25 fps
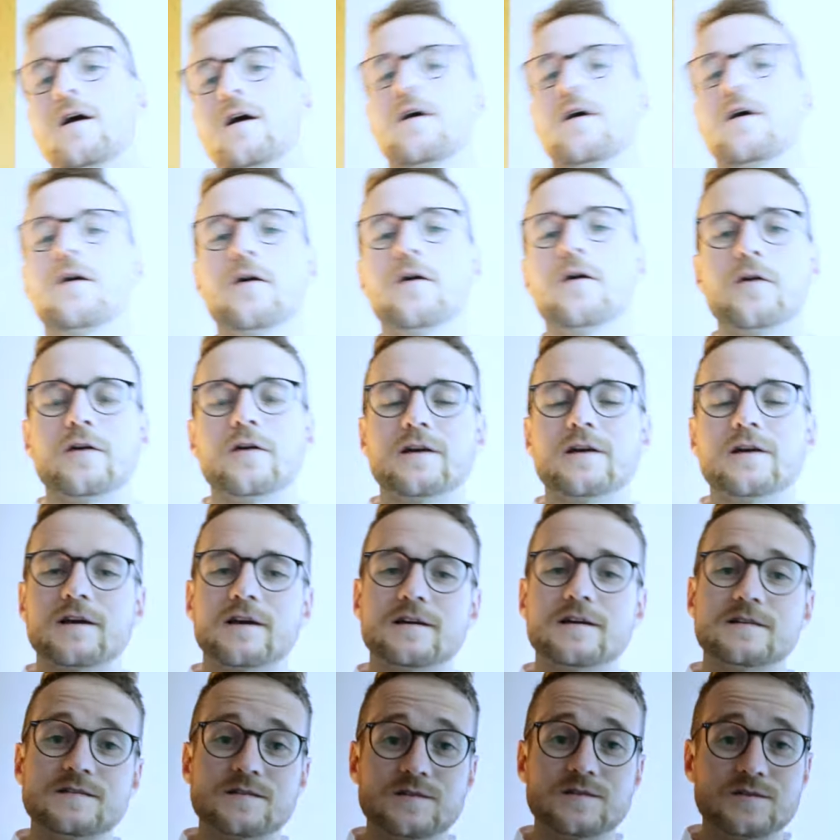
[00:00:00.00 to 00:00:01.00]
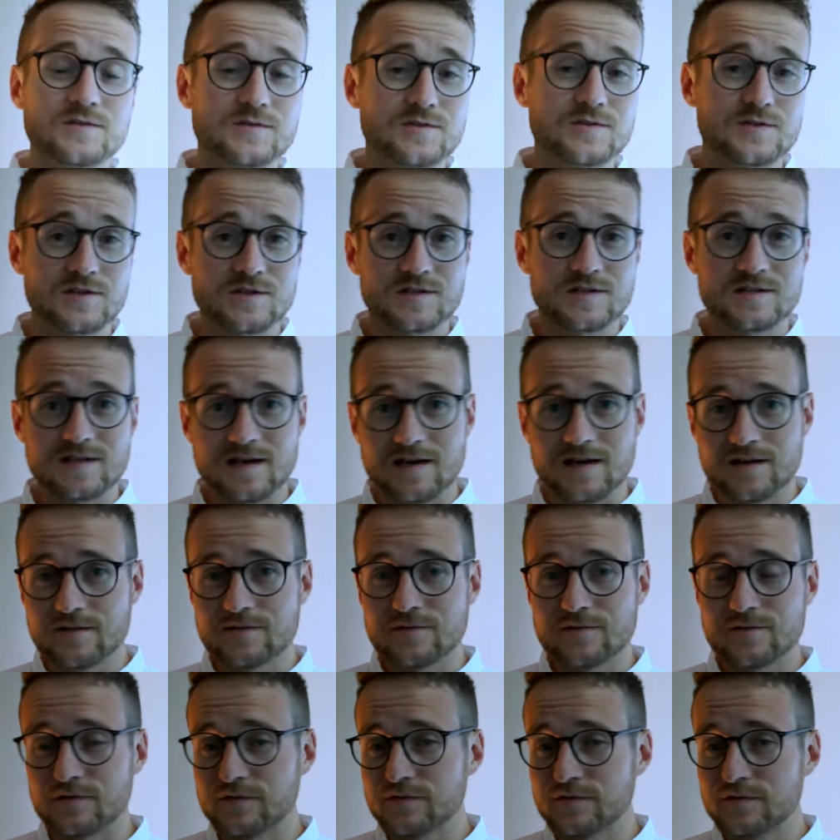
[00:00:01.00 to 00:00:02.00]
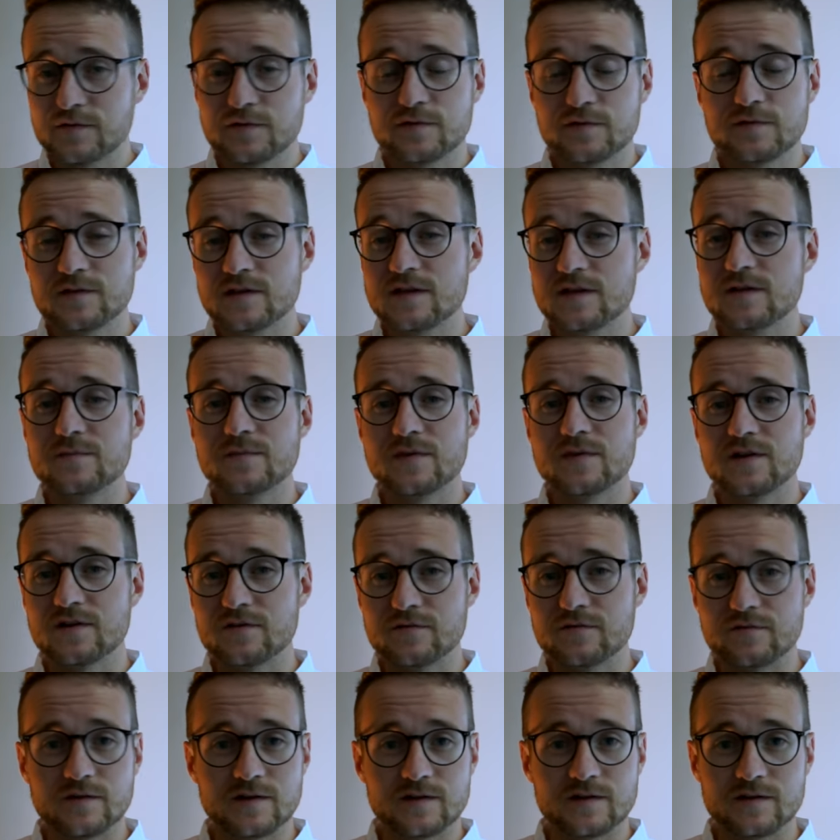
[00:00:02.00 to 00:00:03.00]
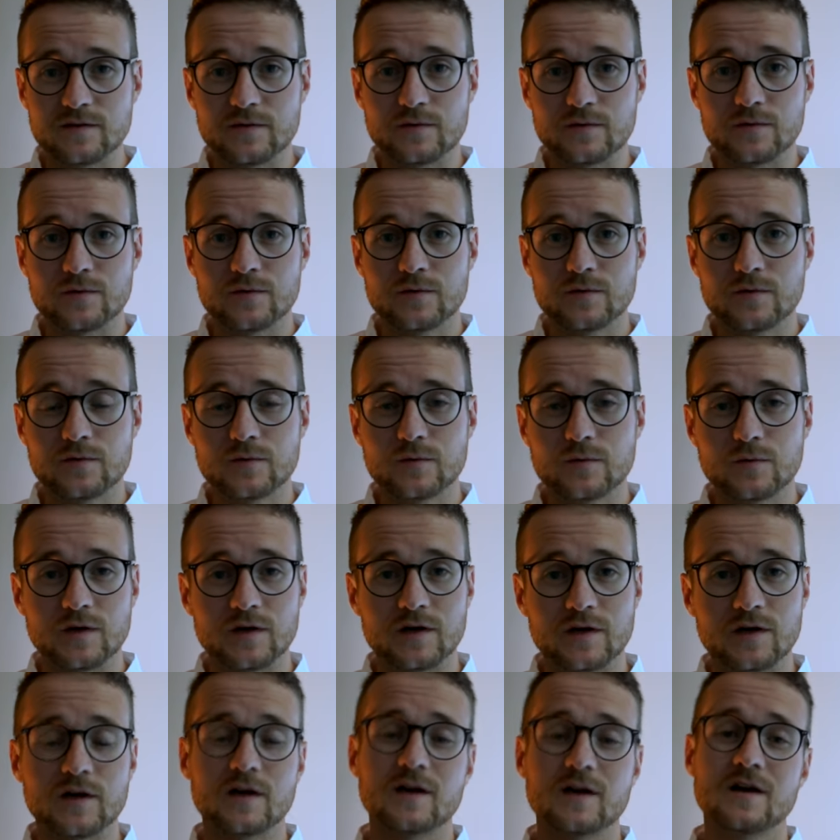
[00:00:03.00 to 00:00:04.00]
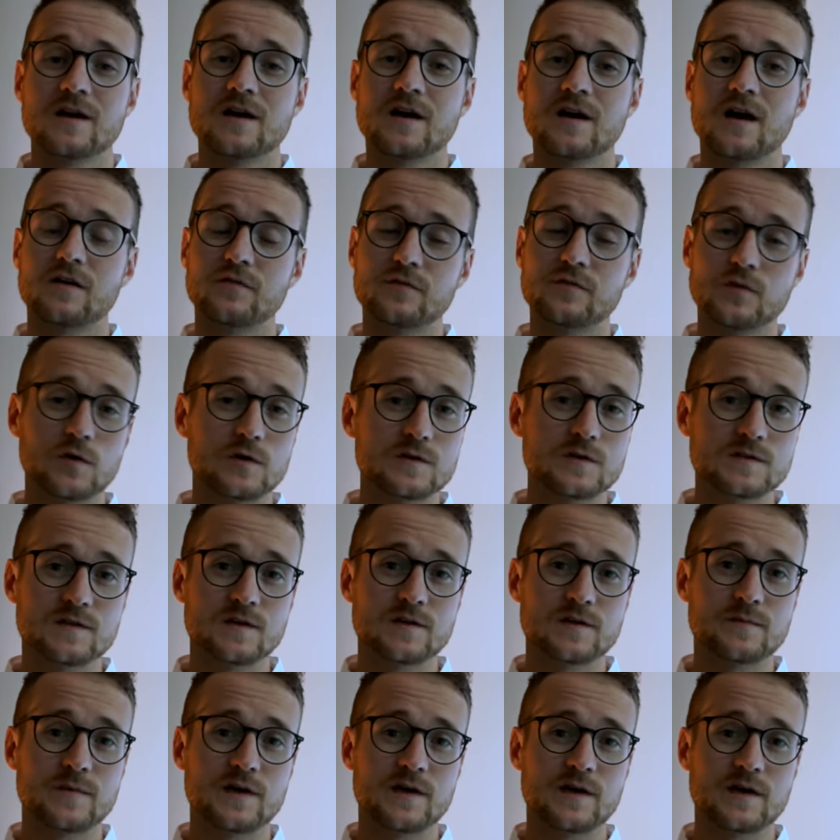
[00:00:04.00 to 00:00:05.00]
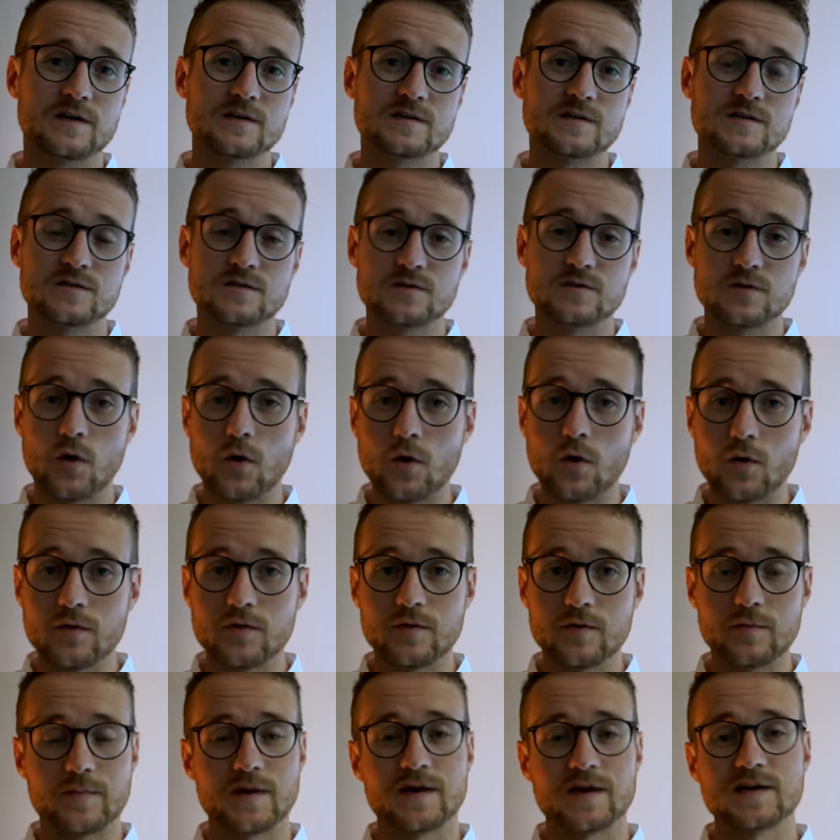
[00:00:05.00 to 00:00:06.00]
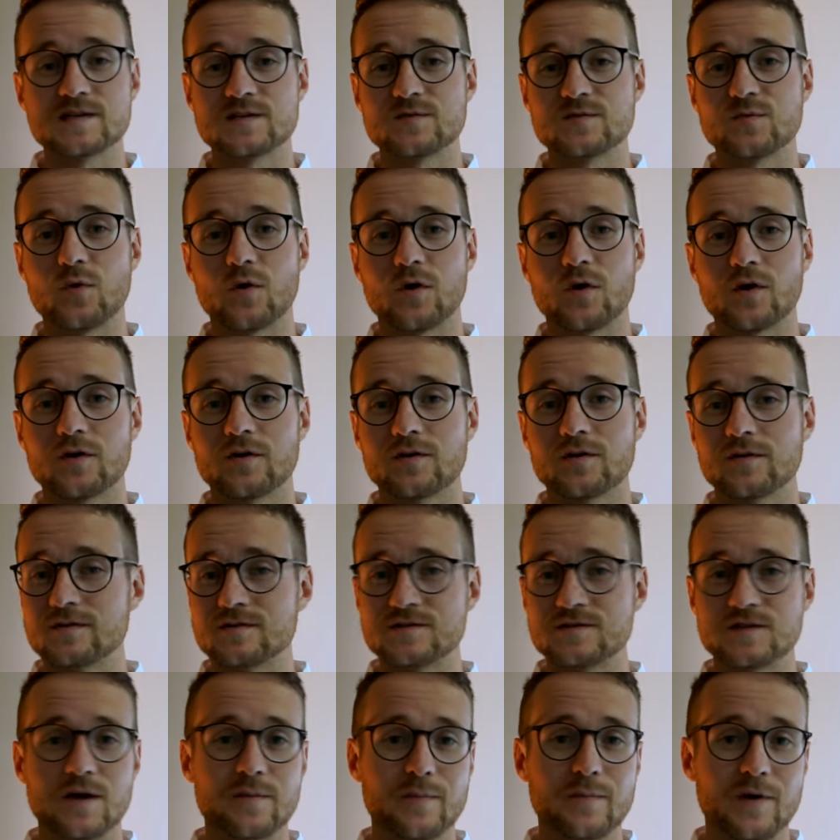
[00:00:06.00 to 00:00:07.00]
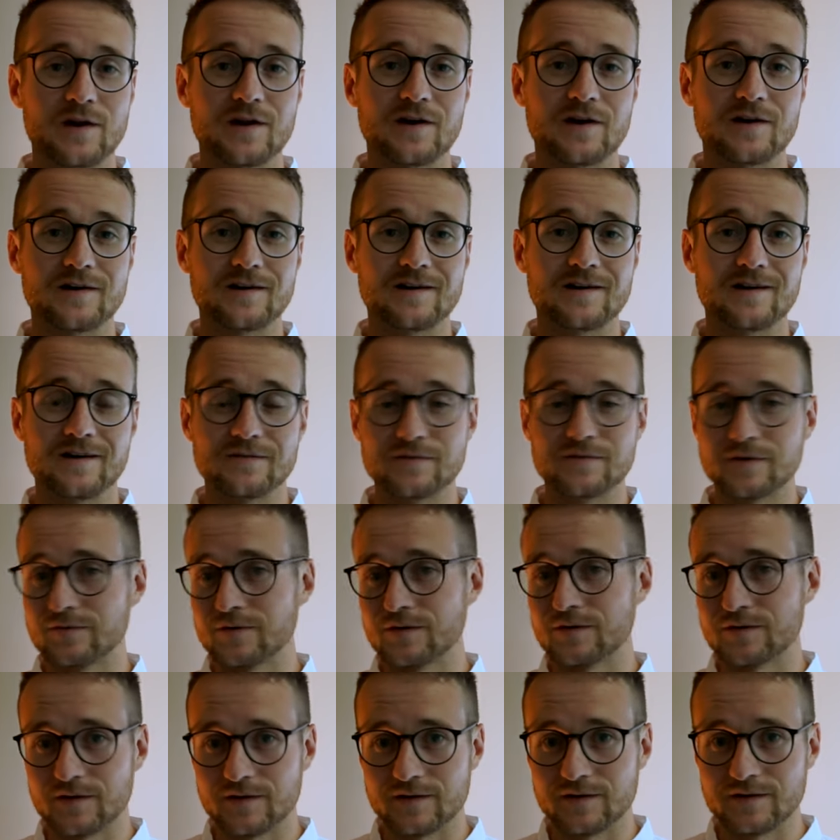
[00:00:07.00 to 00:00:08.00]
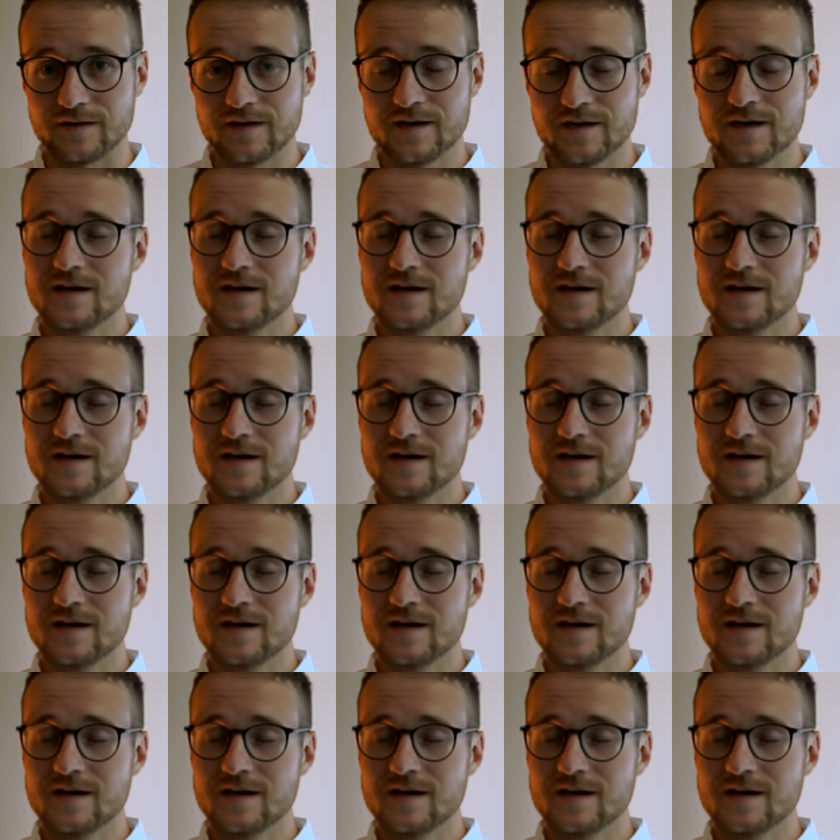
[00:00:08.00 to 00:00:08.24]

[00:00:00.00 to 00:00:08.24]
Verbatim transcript: Alright guys, so you just sat through a 15-minute video where I've got to admit it's not the best work that Gemma and I have ever done.